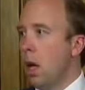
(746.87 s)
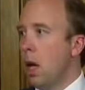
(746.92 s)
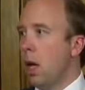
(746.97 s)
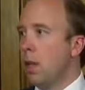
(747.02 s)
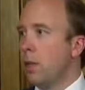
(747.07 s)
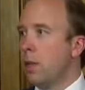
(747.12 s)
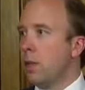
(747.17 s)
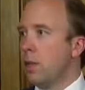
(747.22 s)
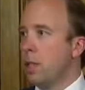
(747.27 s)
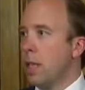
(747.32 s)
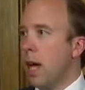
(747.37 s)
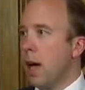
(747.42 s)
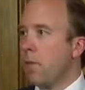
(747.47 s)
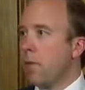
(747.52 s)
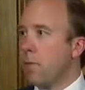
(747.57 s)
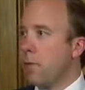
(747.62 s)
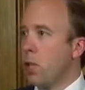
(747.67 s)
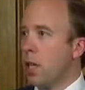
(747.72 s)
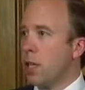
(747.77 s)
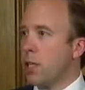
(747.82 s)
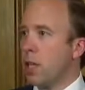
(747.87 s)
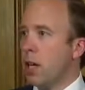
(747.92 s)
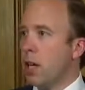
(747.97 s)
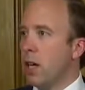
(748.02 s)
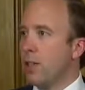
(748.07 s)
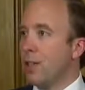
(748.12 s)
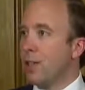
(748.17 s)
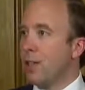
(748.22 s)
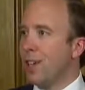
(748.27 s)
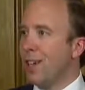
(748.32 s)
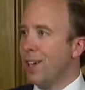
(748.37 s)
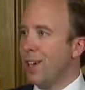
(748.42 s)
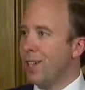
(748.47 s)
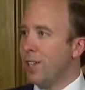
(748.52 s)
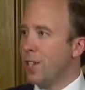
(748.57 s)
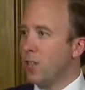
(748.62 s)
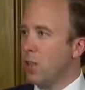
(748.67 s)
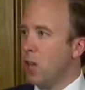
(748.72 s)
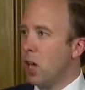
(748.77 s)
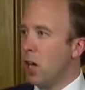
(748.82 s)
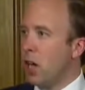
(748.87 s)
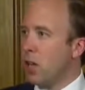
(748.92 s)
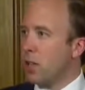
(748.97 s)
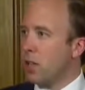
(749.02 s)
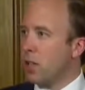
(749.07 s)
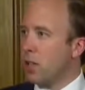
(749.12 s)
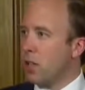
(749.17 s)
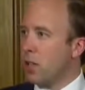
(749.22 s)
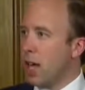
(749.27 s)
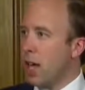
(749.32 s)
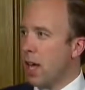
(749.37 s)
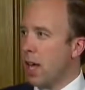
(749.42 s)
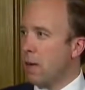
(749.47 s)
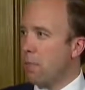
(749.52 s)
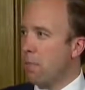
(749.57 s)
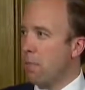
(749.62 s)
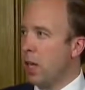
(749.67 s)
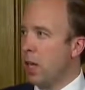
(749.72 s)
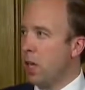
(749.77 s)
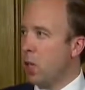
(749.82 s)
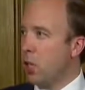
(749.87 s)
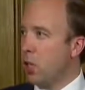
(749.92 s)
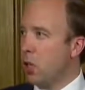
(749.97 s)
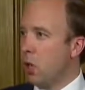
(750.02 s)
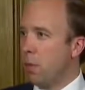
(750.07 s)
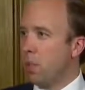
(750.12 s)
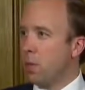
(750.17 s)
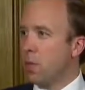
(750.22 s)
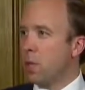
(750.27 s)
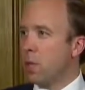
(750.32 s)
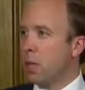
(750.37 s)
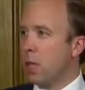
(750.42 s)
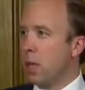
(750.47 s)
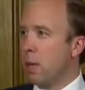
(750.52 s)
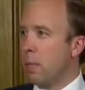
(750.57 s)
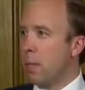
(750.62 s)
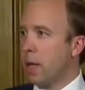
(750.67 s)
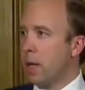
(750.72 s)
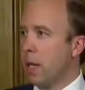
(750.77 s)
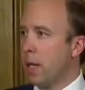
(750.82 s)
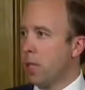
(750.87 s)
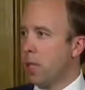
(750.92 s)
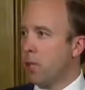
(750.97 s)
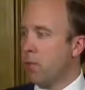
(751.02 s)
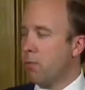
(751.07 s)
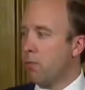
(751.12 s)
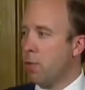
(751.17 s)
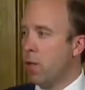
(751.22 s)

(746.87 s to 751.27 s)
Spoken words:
And Sam from Chester asks, the likes of gardens and big shops are now beginning to